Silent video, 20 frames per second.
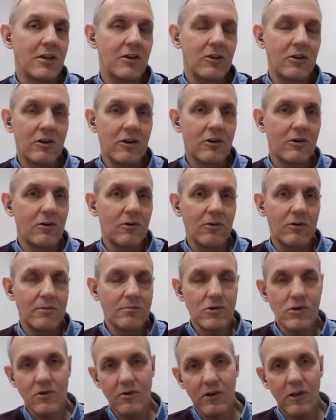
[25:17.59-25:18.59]
You could do them
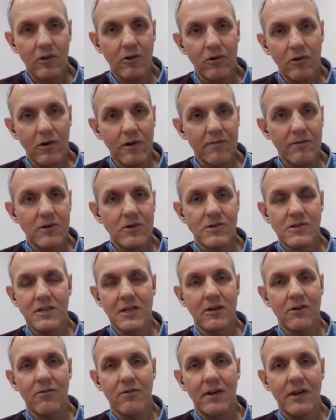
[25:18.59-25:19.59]
during your university
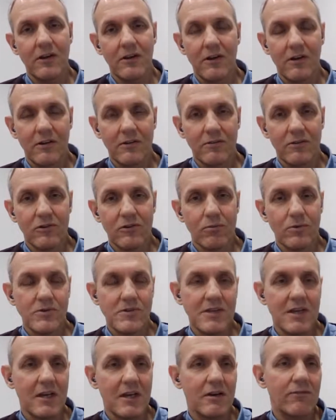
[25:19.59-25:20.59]
career, towards
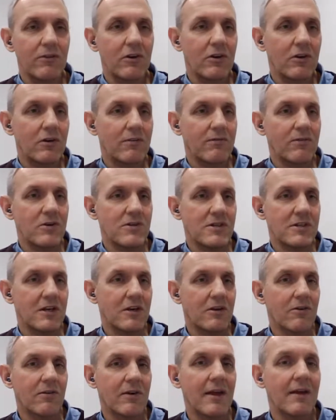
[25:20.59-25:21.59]
the end of your university
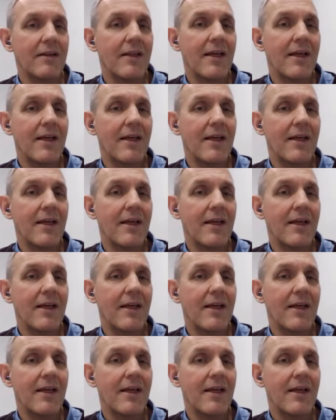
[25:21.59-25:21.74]
career.